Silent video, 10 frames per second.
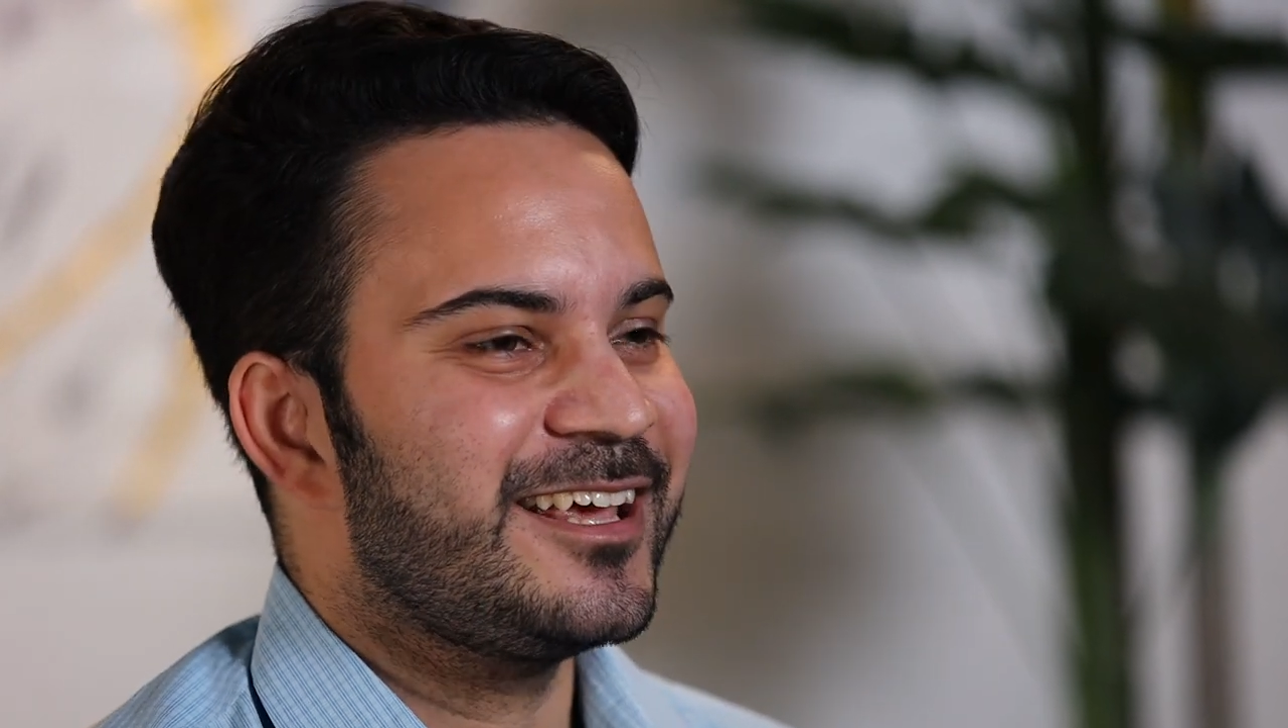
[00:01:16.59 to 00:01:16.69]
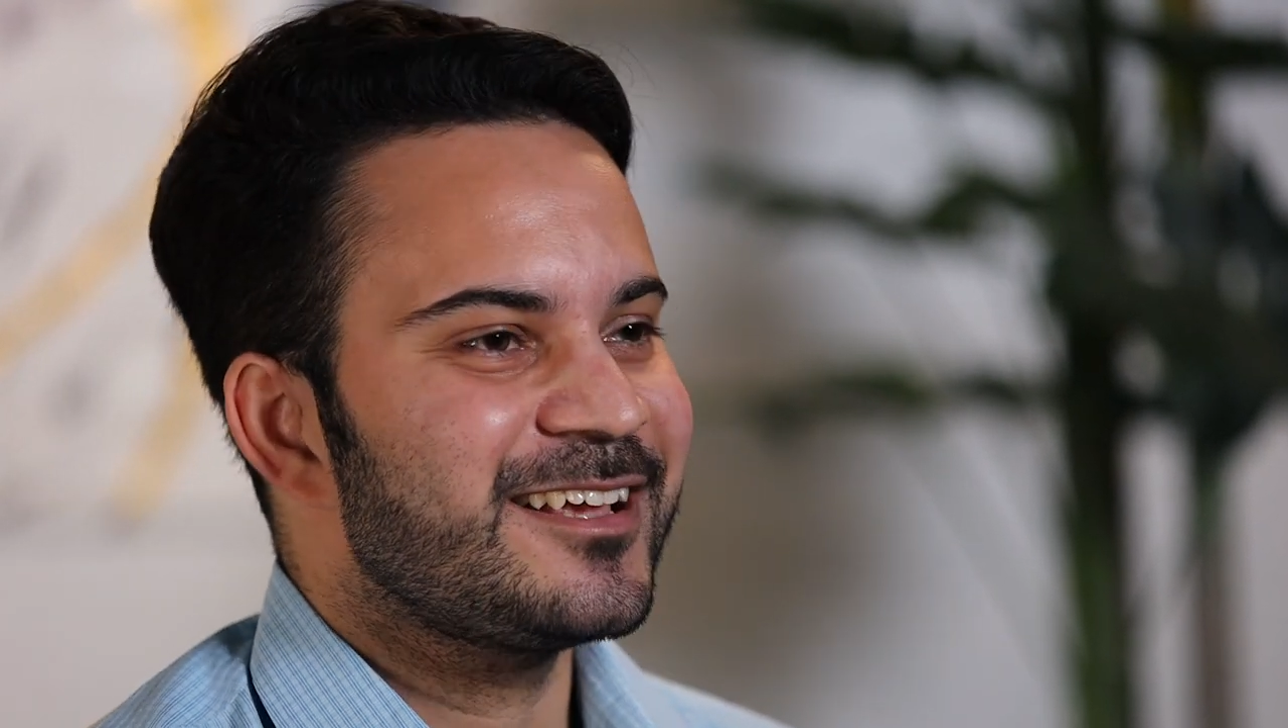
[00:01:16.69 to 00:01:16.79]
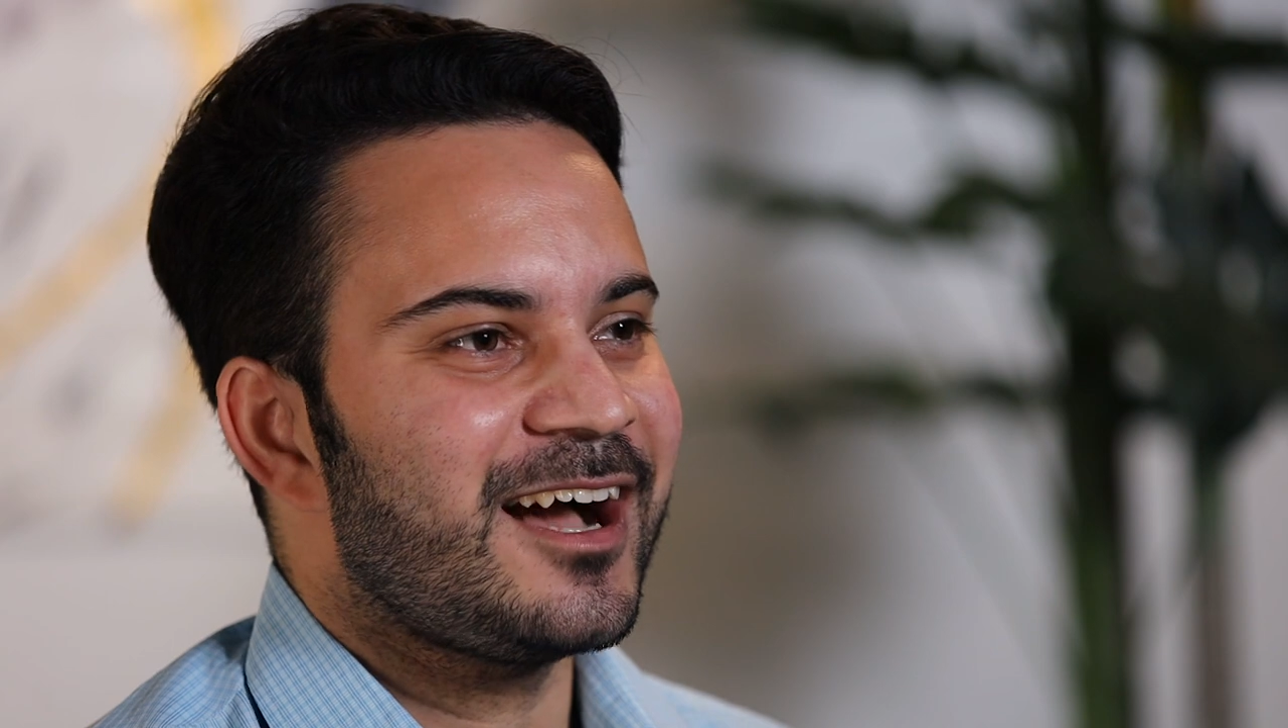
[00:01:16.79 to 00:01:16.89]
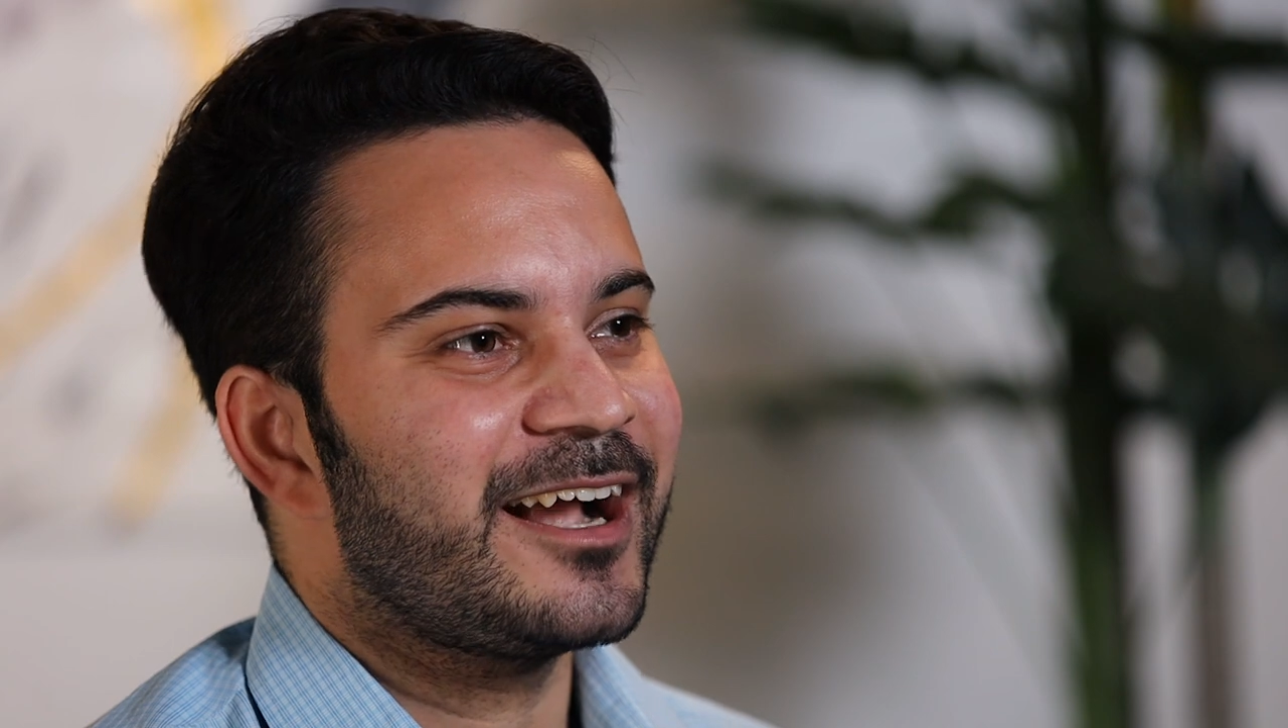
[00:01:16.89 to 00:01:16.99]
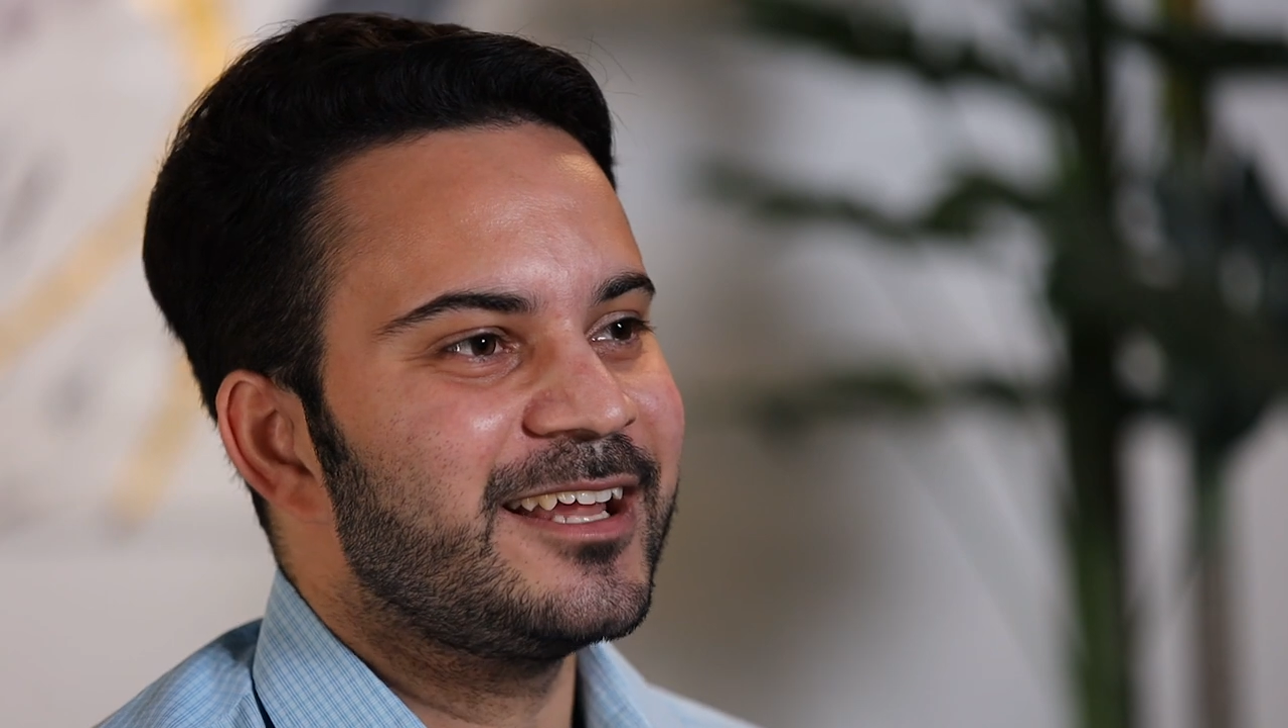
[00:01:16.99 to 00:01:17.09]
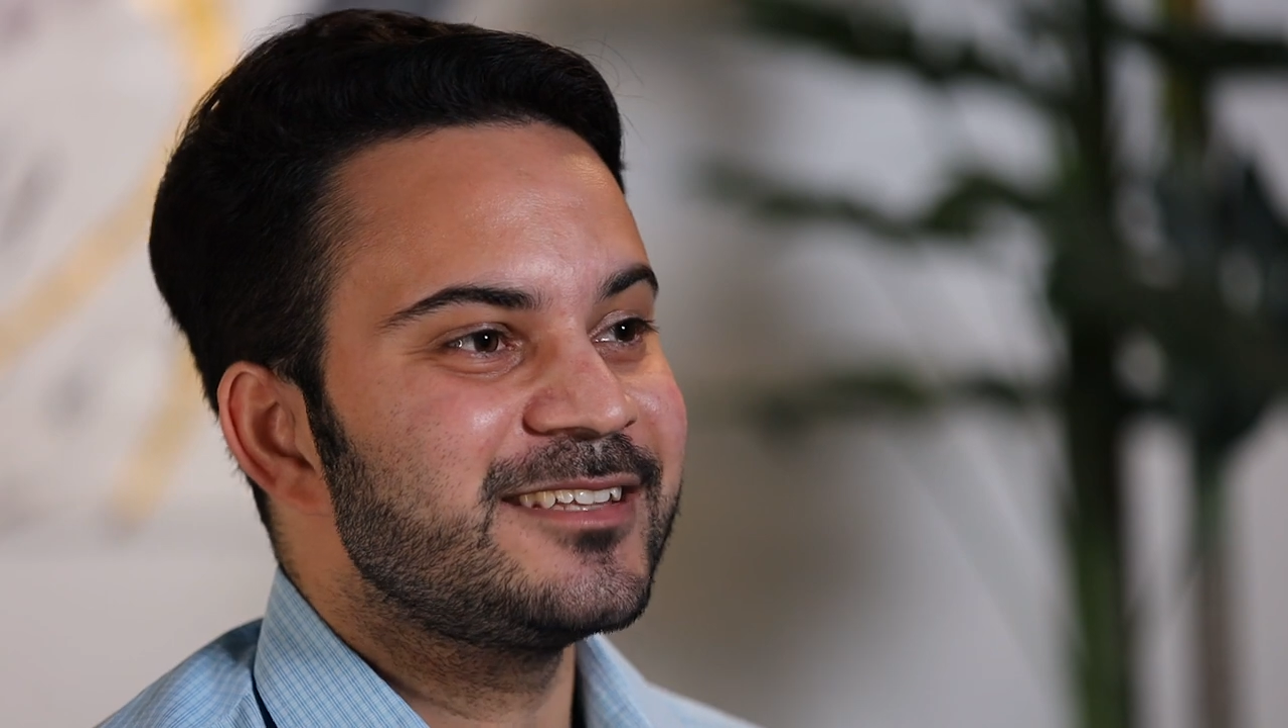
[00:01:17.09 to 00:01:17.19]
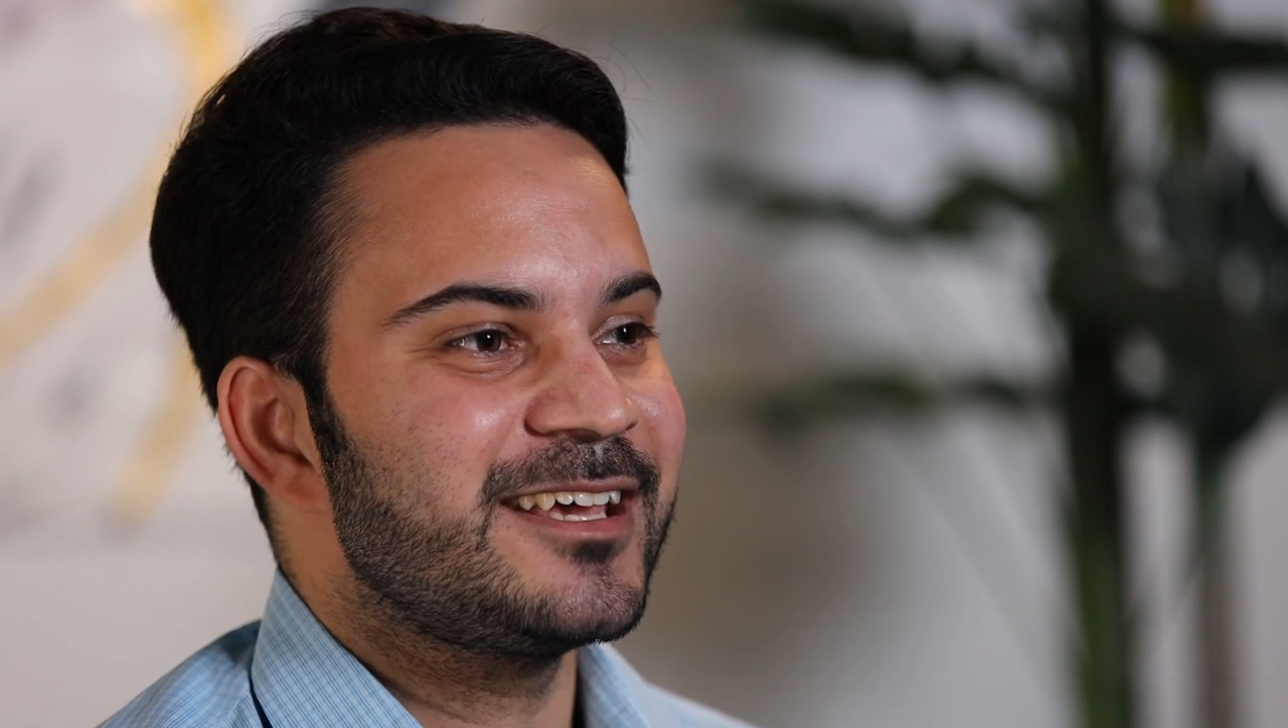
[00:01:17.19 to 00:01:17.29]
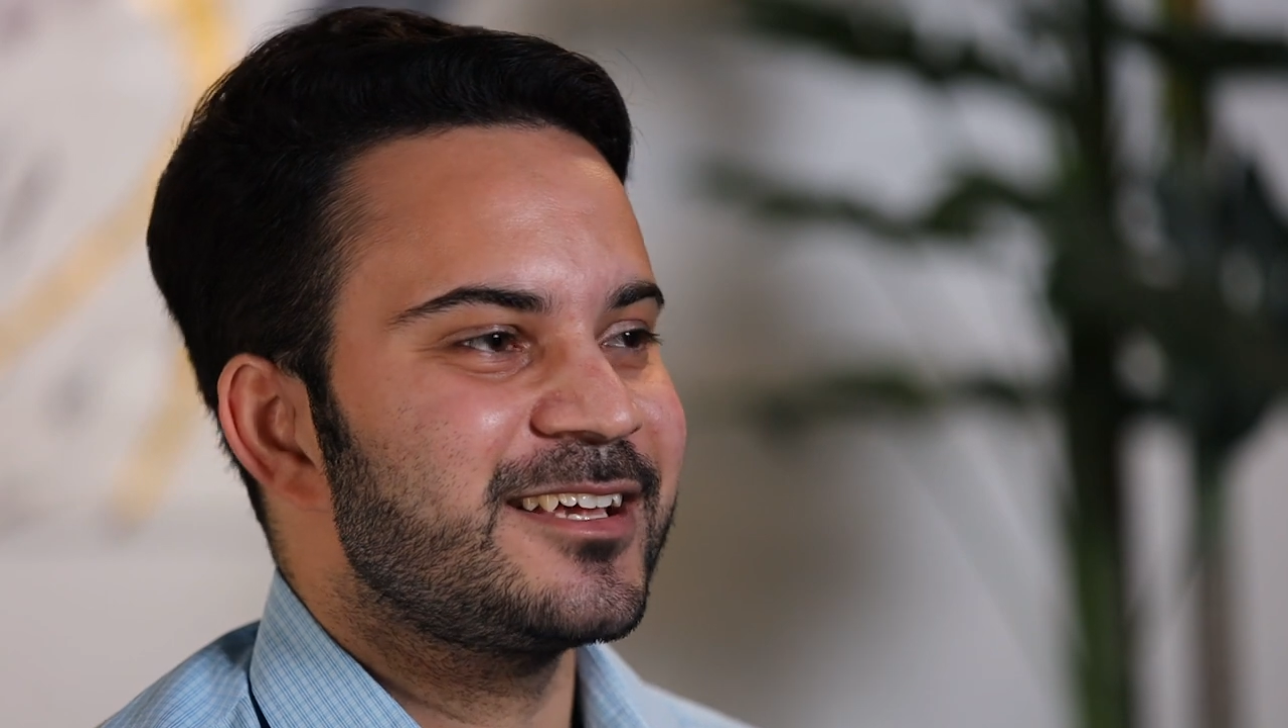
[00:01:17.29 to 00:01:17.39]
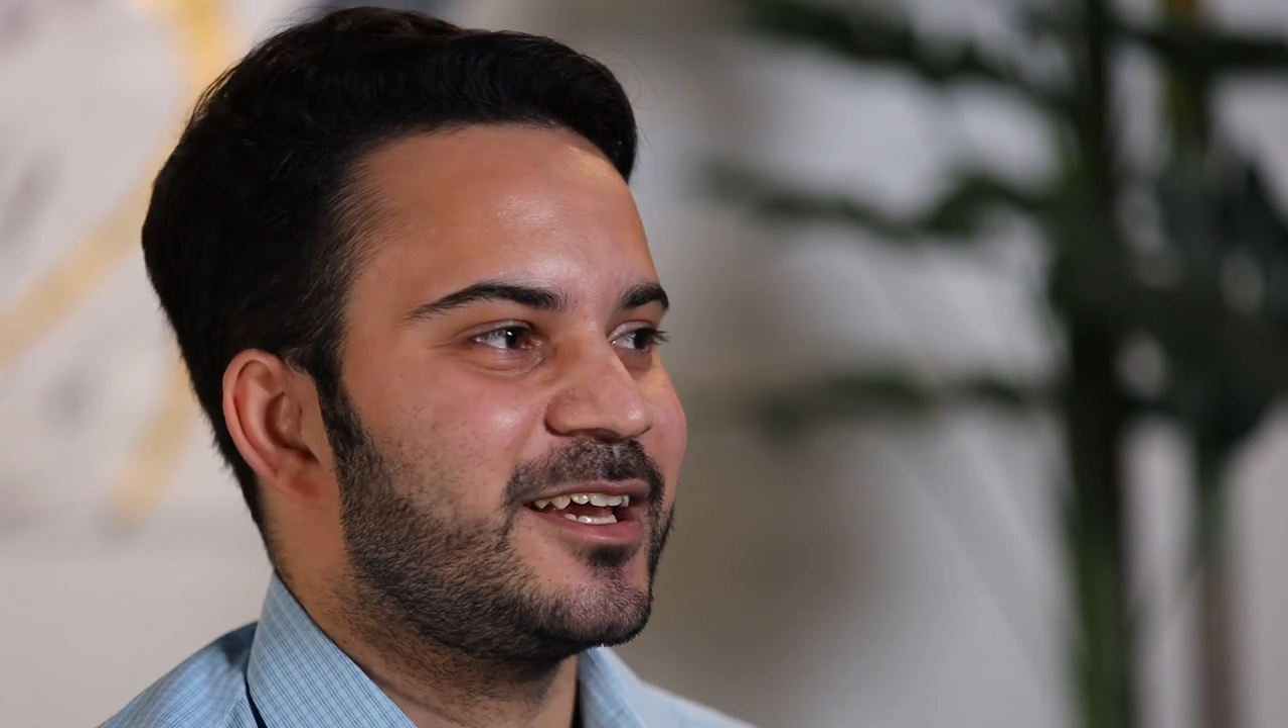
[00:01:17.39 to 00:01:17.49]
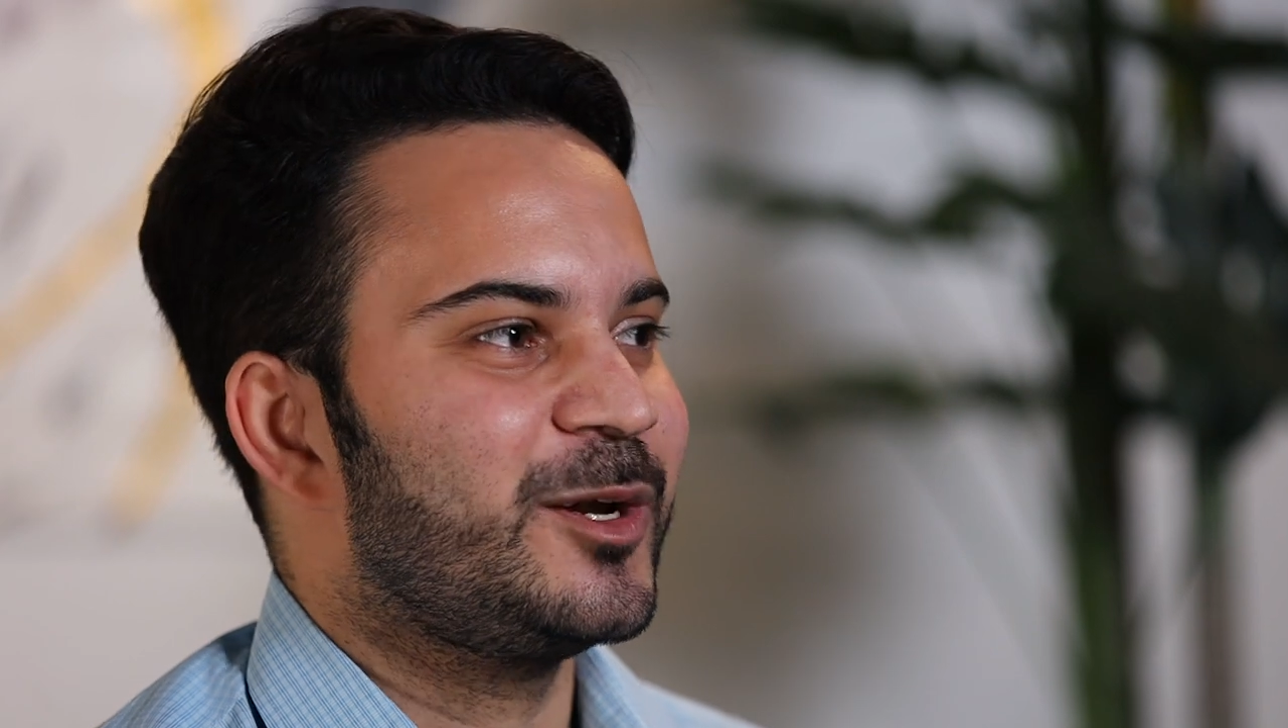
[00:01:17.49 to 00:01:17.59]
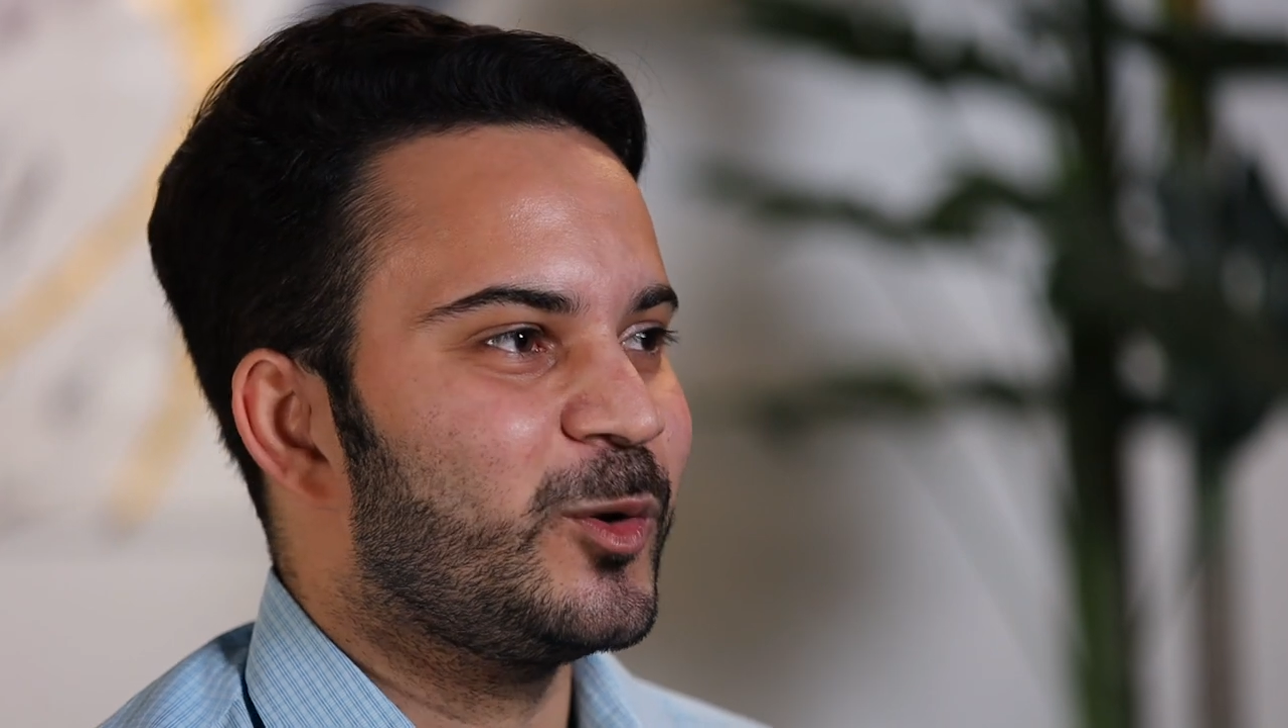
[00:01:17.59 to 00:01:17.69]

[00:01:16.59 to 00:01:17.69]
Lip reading: they